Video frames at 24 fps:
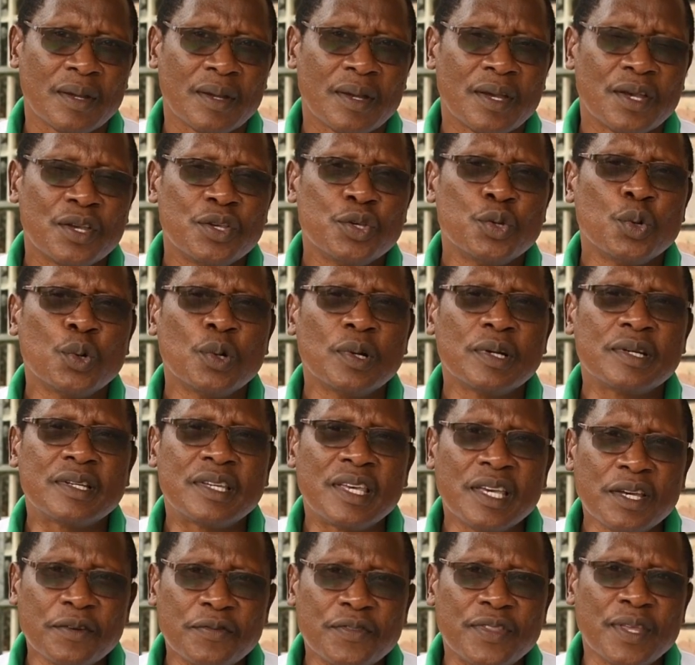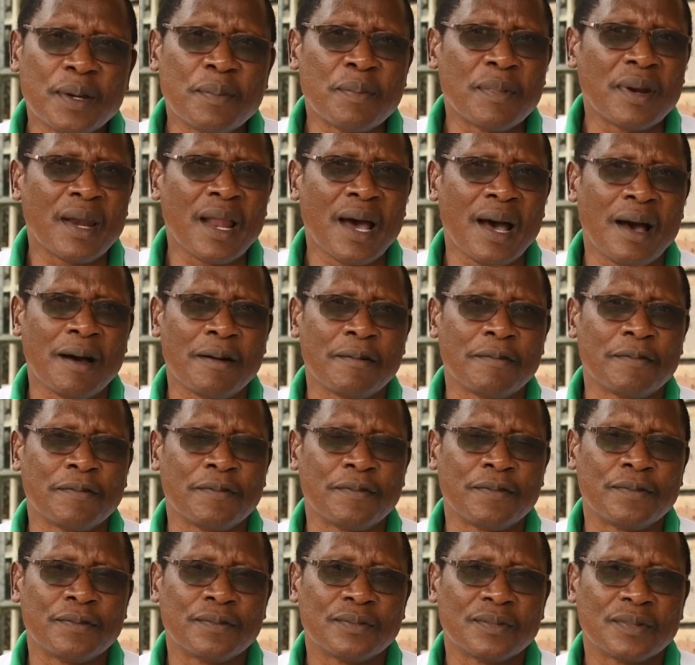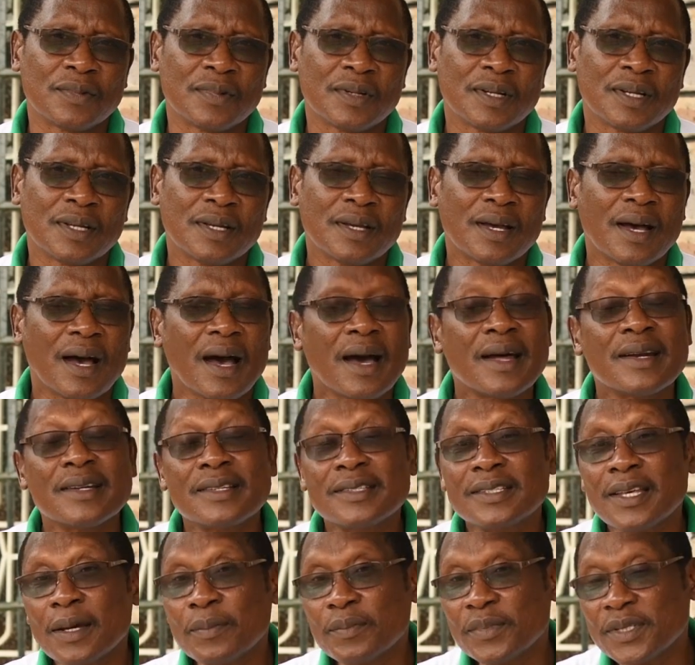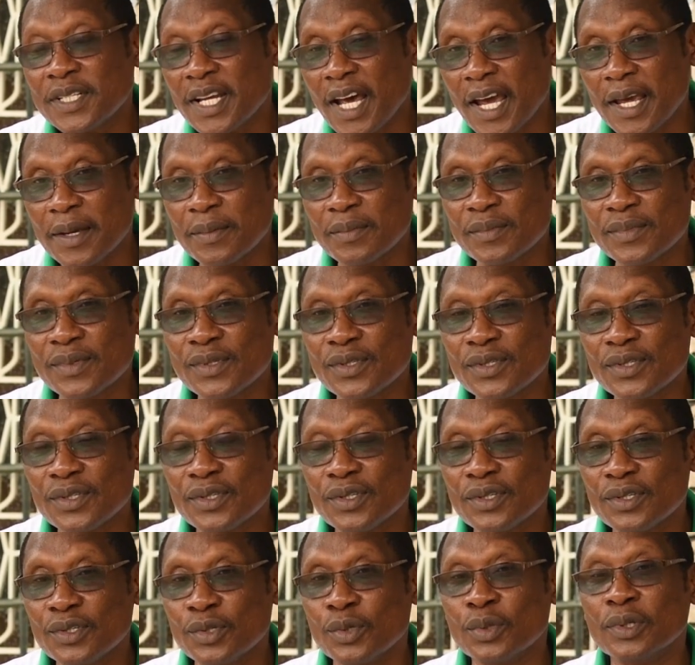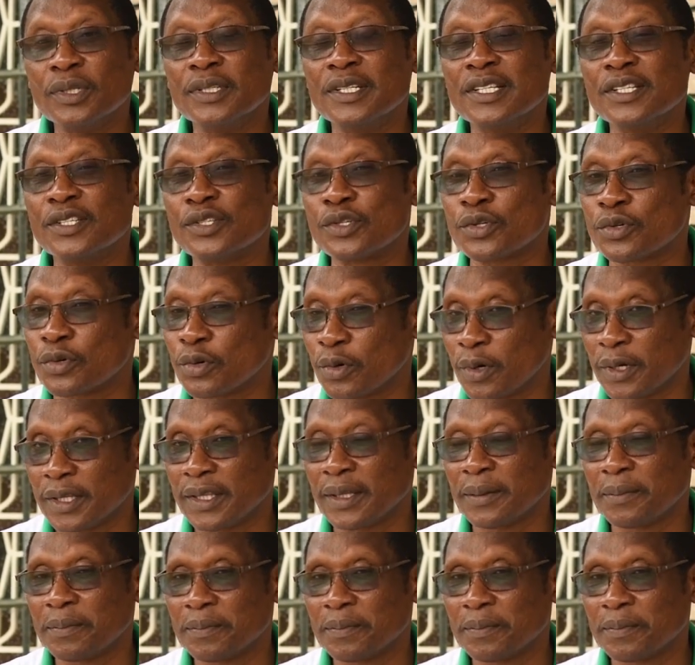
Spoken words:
You will give them love, and sometimes you will destroy them.